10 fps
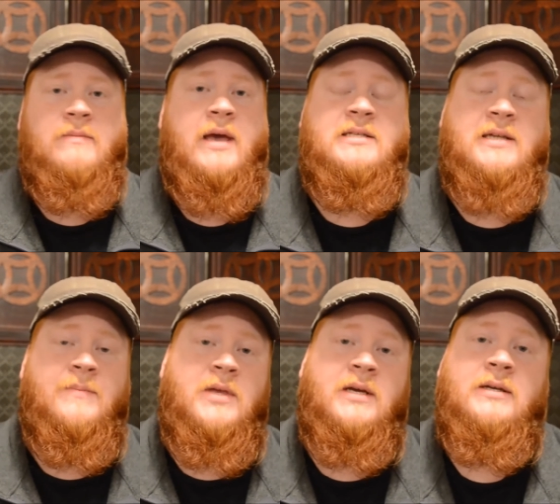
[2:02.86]
make
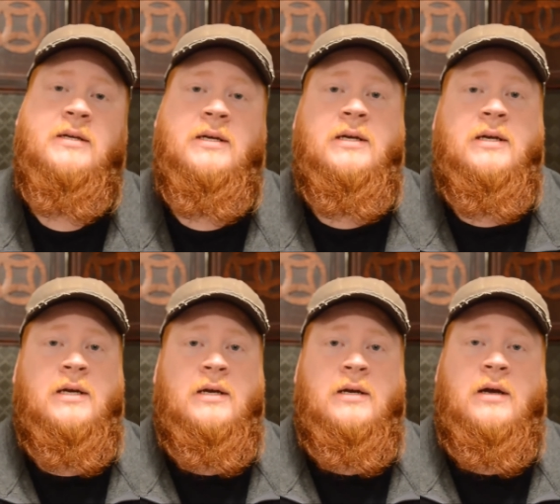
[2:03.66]
something.
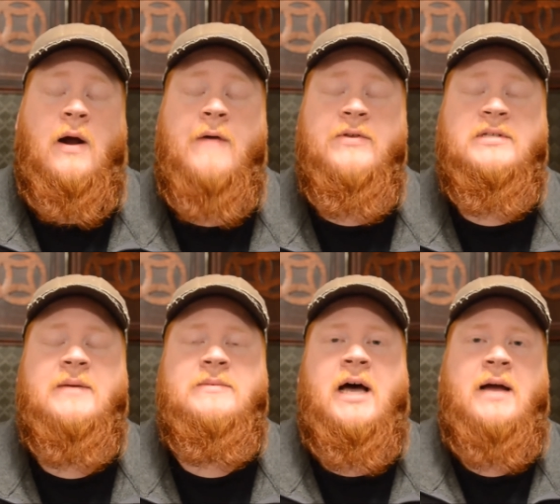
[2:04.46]
Around the
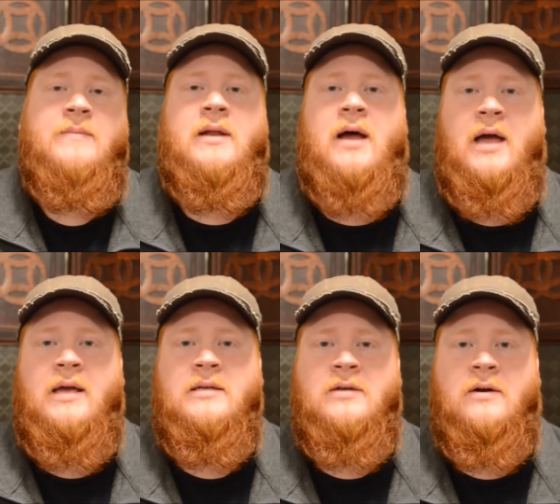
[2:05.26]
same time that
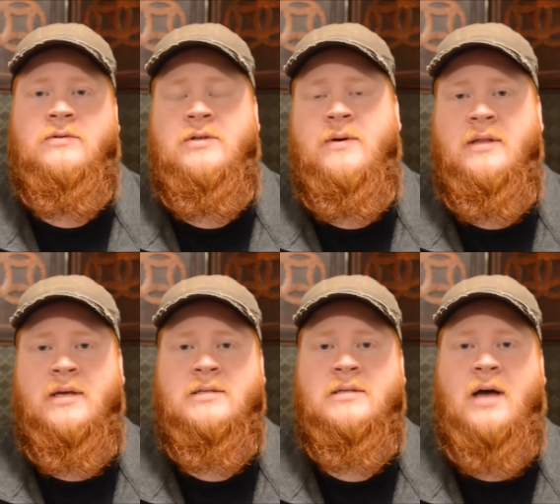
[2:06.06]
I started doing
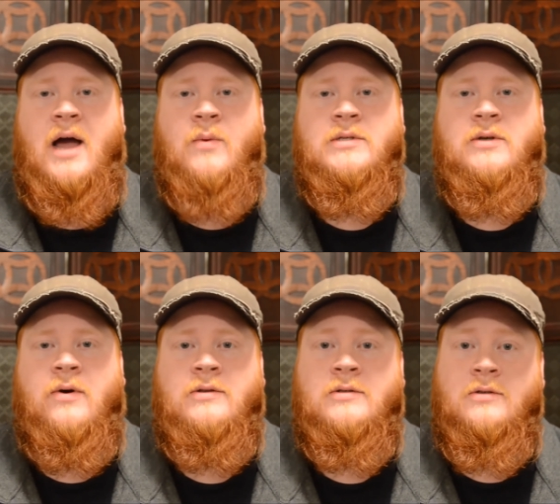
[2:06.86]
this, I was
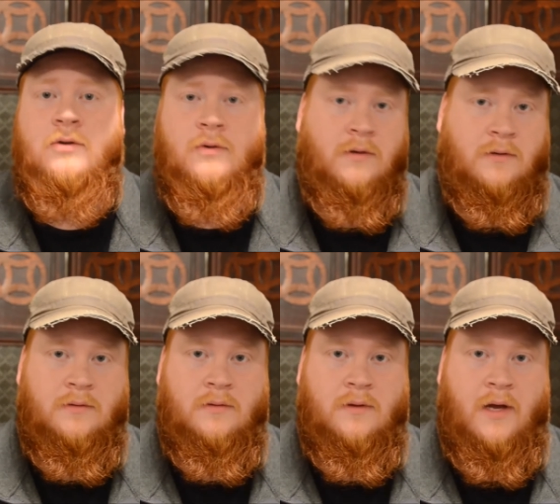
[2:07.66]
going to school
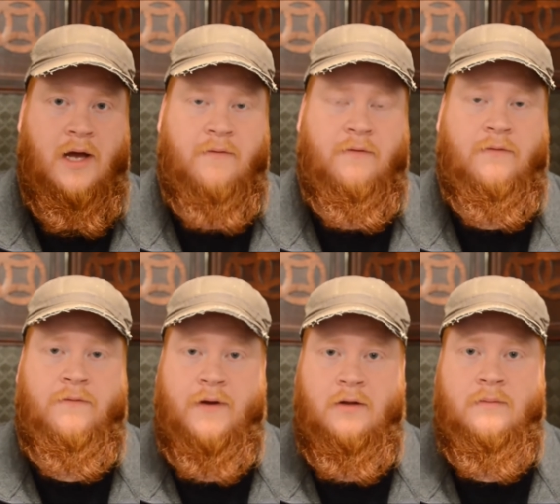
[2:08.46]
uh, for
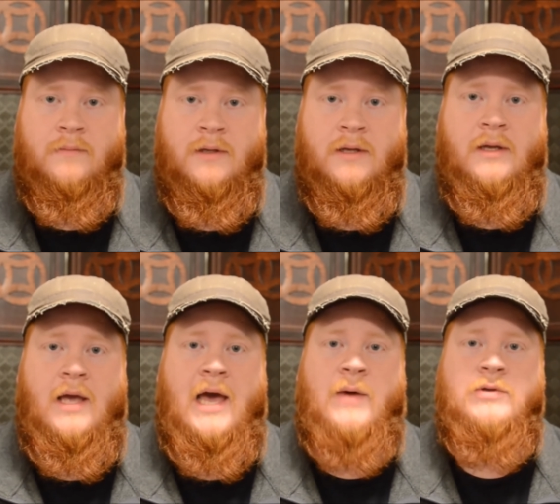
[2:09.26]
film,
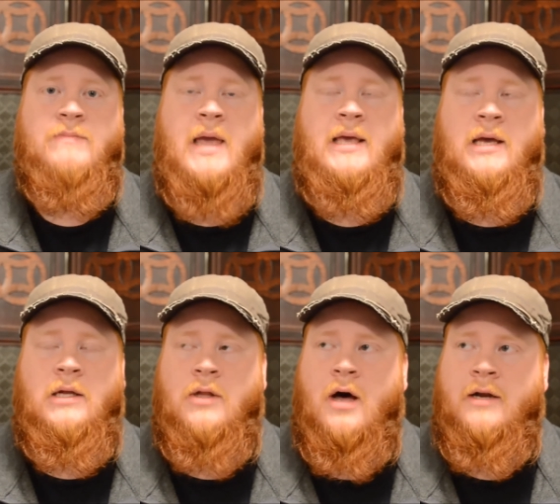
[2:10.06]
and I was making a
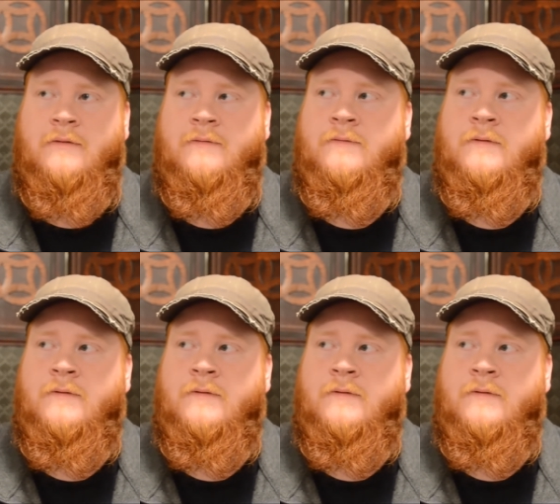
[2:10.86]
lot of